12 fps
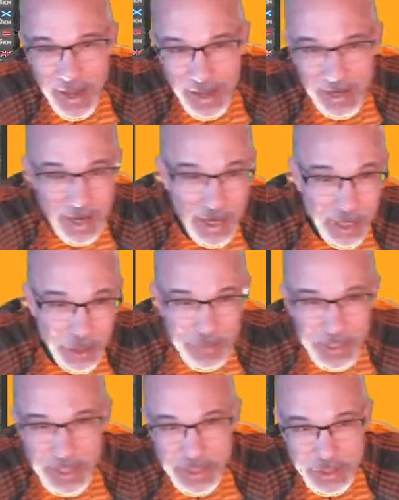got a little
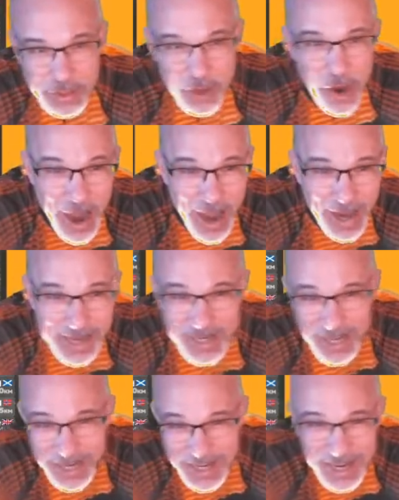bit
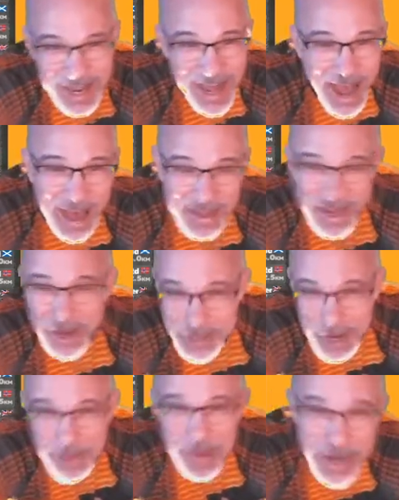distracted. I think I was
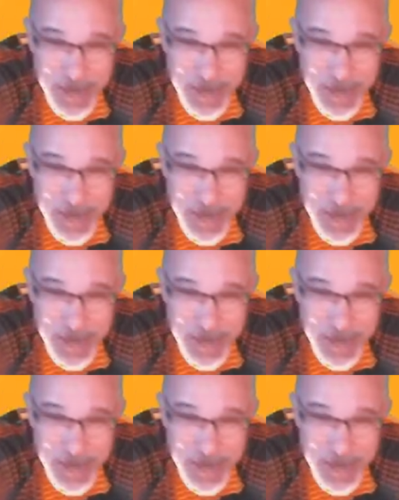talking about